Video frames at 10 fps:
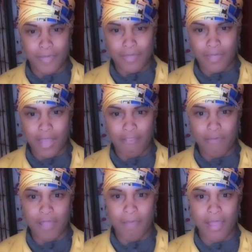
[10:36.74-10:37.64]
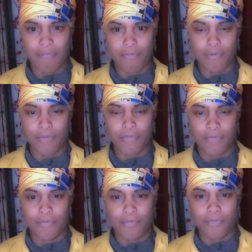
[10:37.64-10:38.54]
That is being mindful.
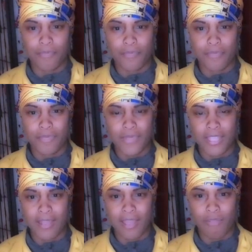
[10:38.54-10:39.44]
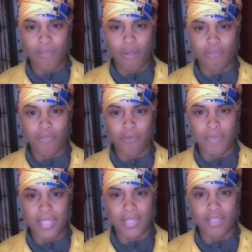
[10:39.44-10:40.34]
And that is also
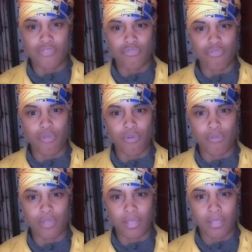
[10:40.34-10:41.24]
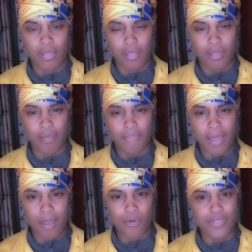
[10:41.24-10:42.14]
being in control of
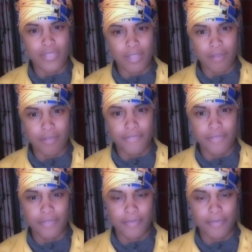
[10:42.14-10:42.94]
ourselves.